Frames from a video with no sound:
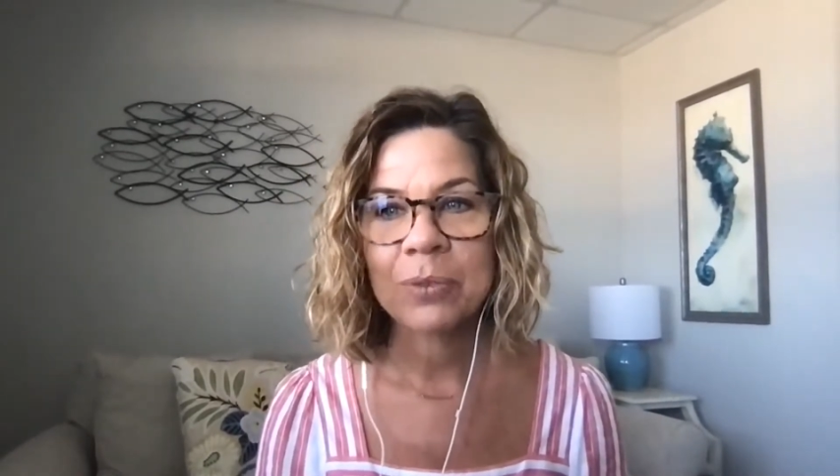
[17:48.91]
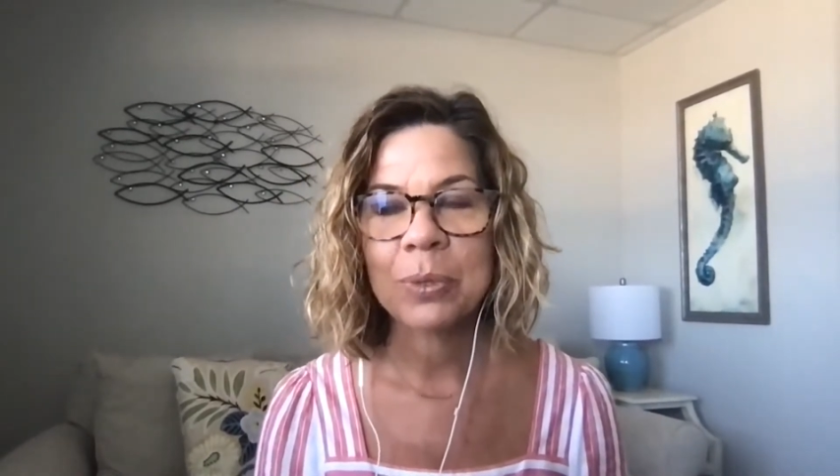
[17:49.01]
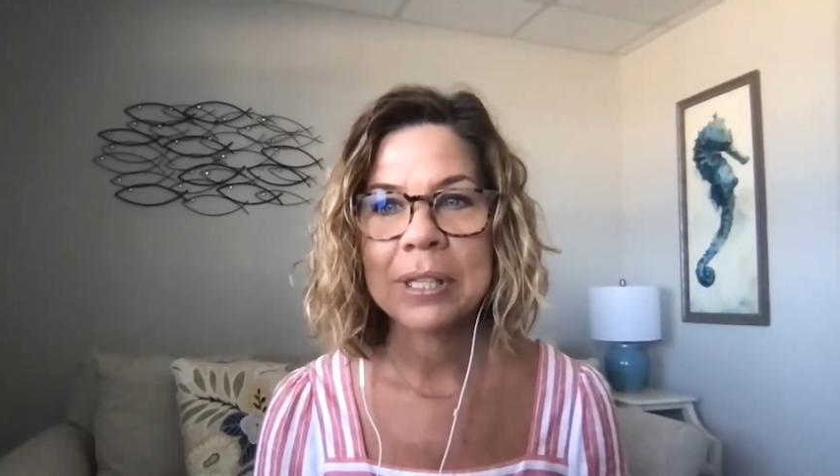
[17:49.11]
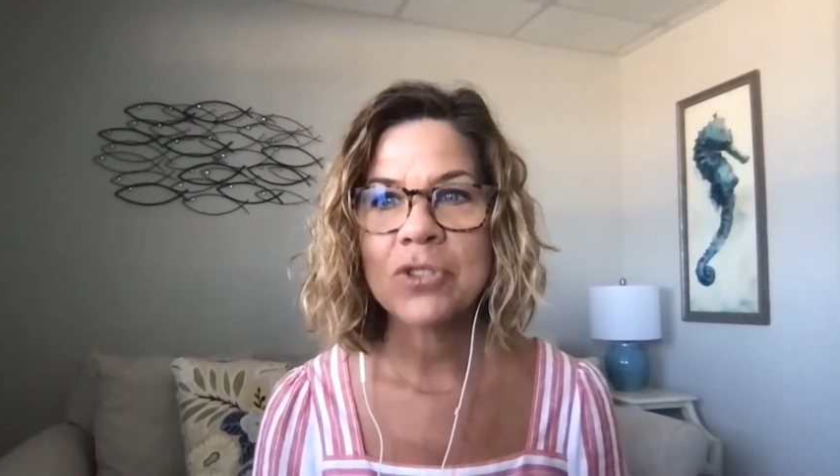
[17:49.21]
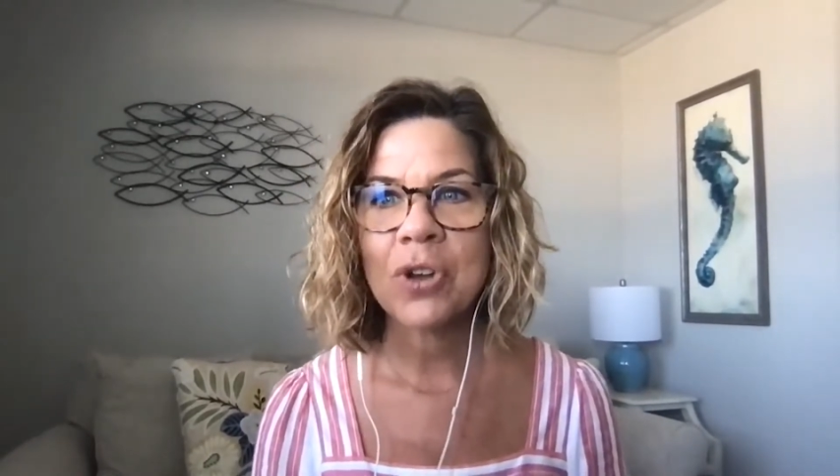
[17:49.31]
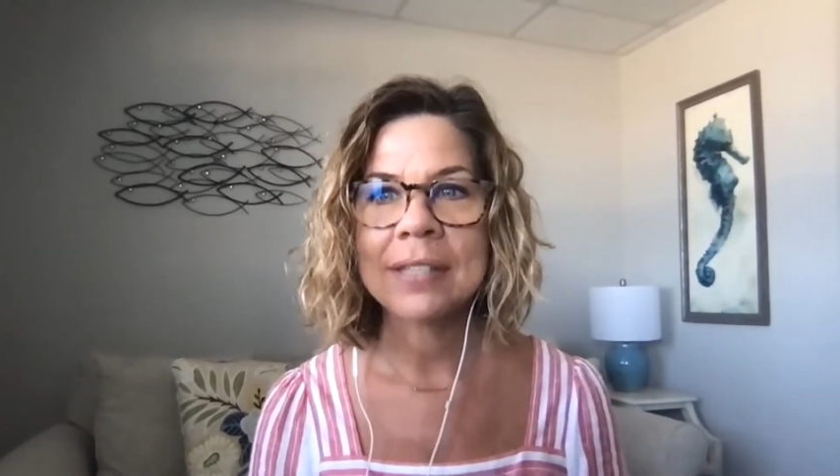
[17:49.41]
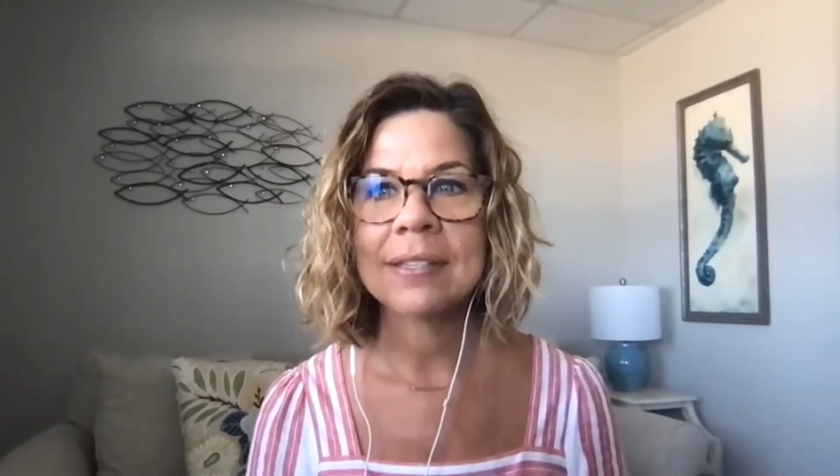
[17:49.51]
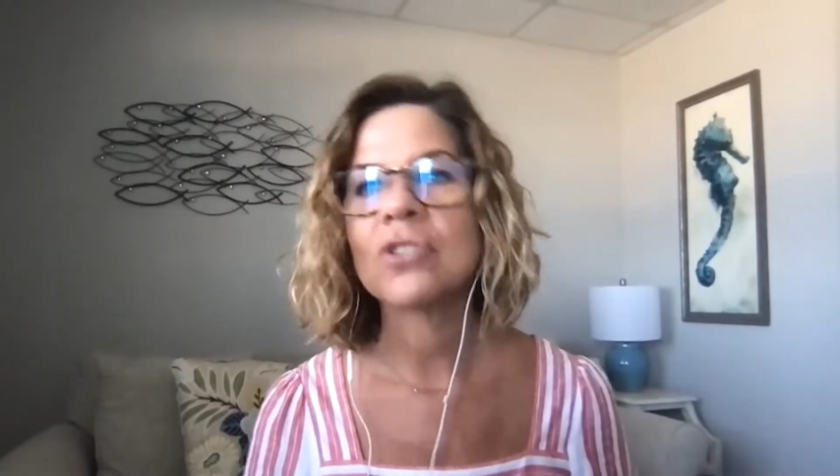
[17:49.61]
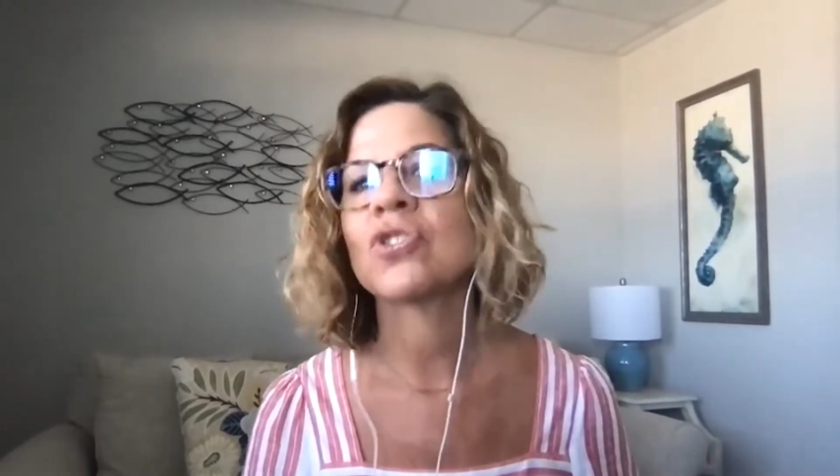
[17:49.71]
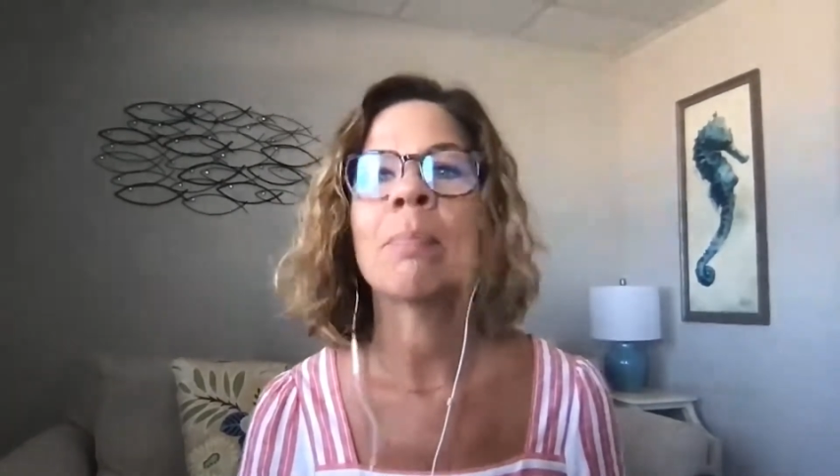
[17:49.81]
really trying
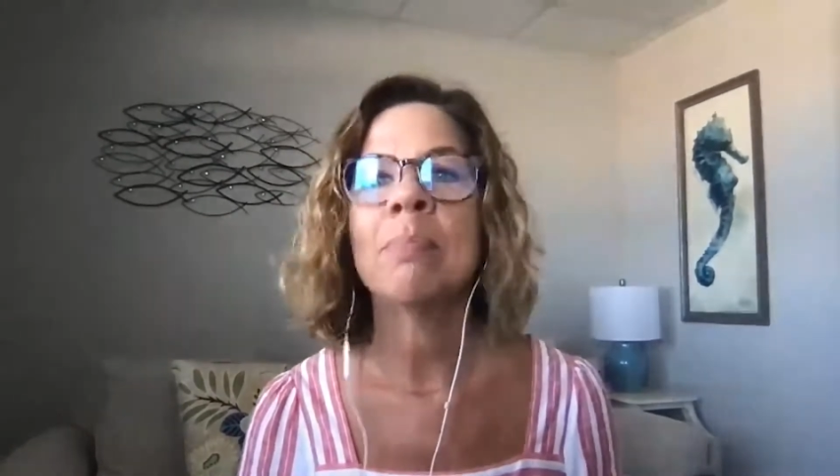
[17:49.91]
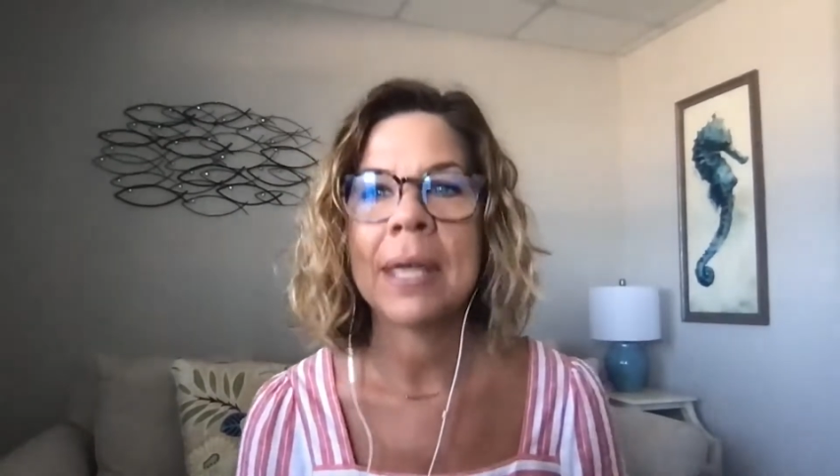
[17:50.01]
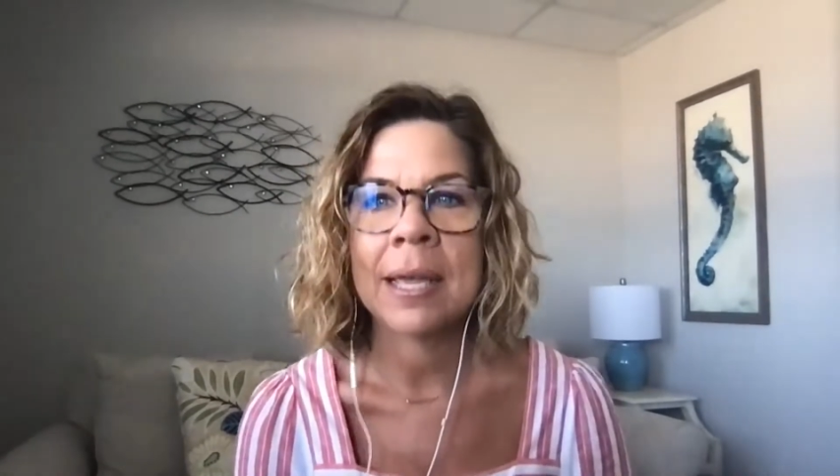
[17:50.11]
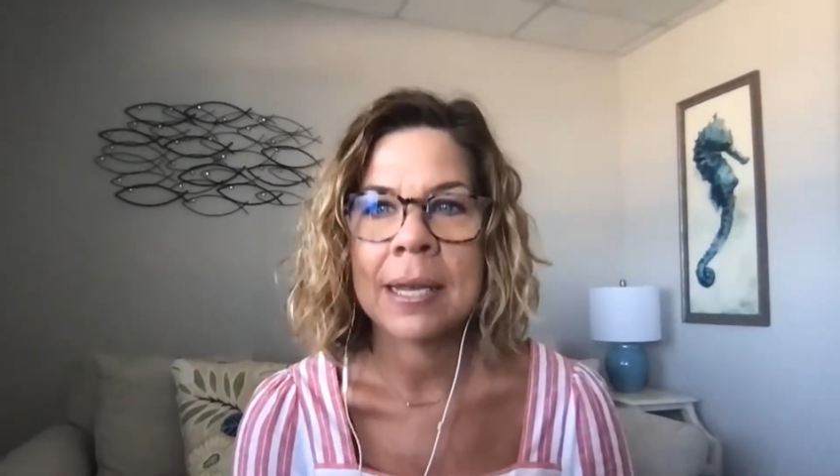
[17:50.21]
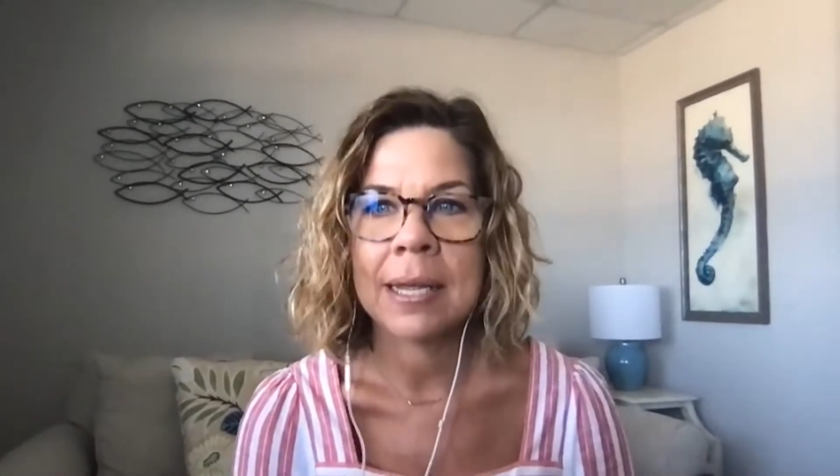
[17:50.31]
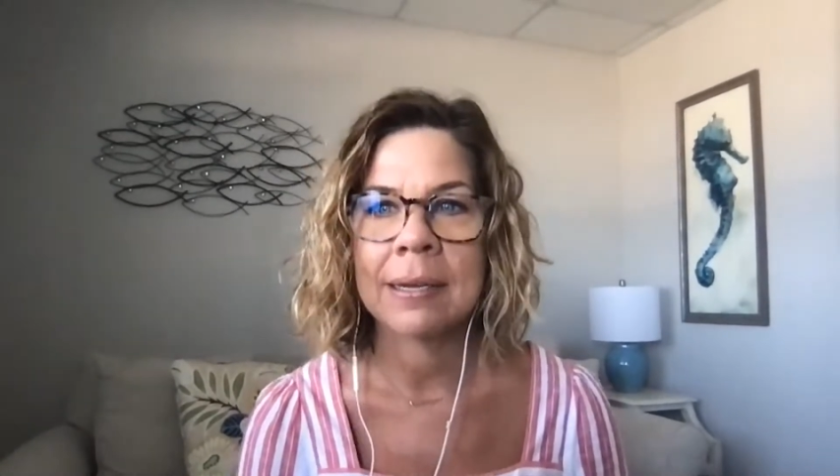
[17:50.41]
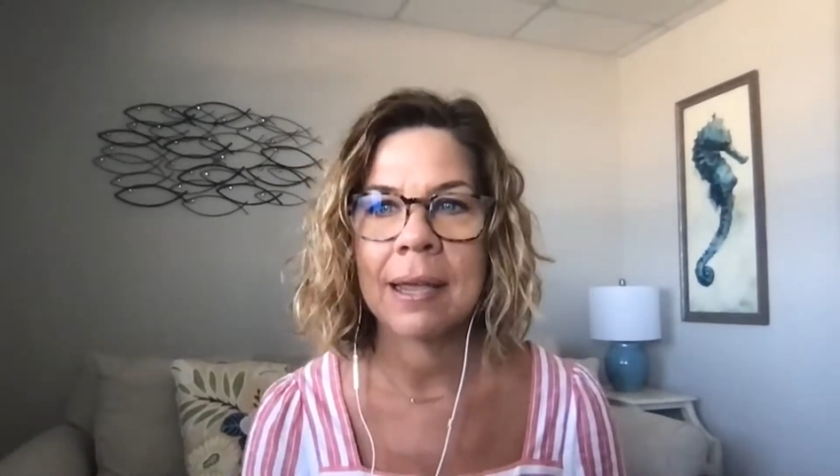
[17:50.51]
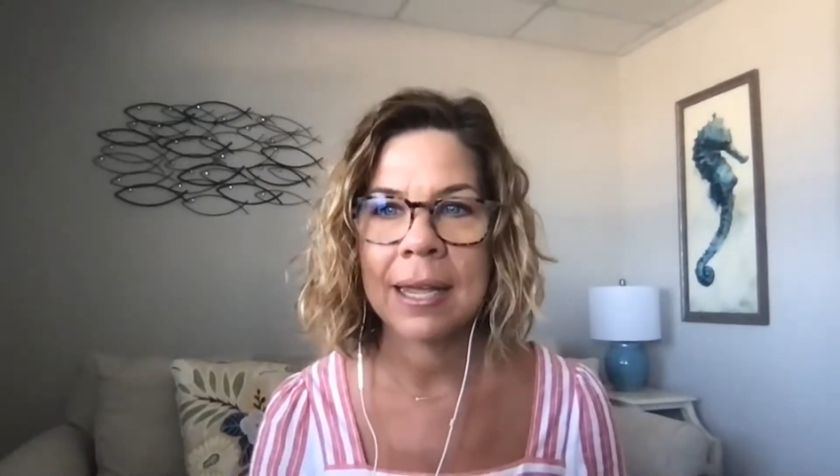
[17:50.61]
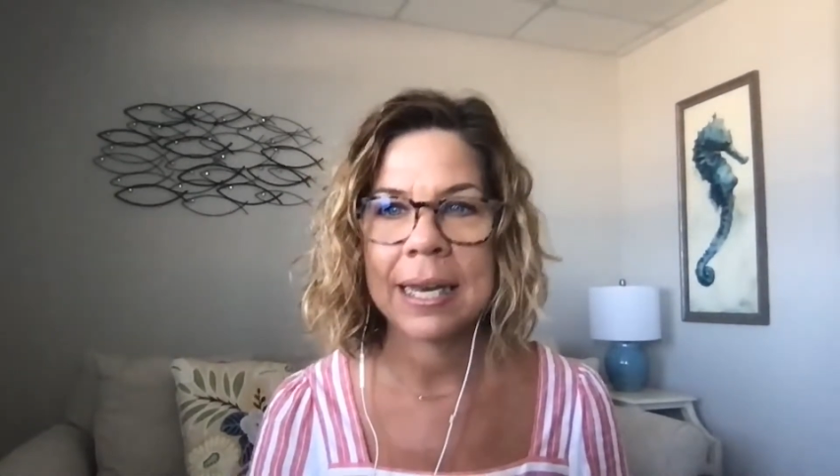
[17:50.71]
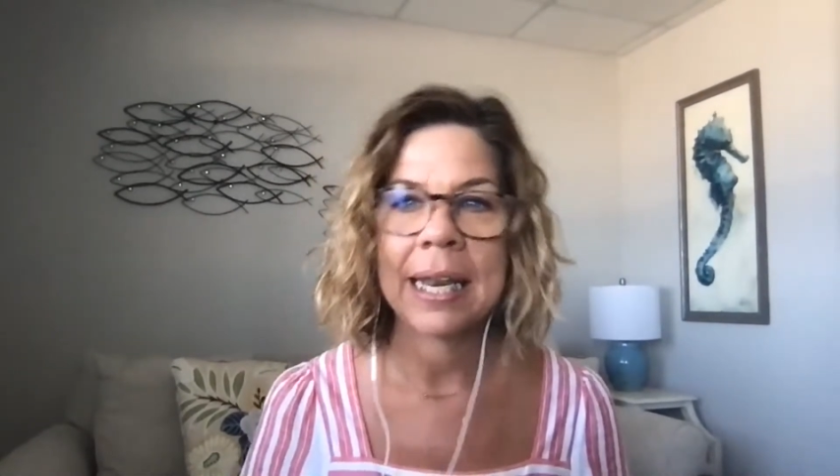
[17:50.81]
to jump in
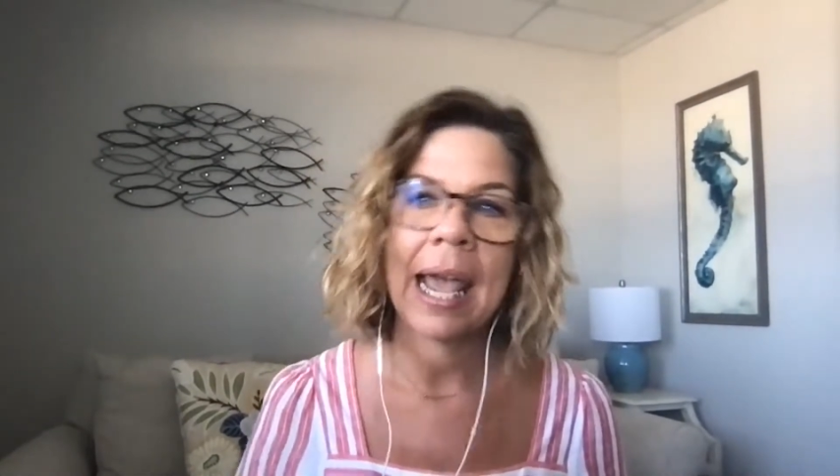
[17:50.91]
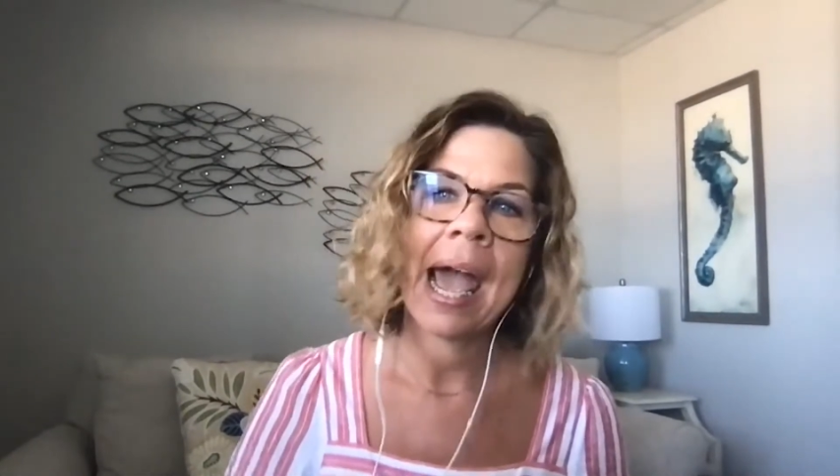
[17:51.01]
and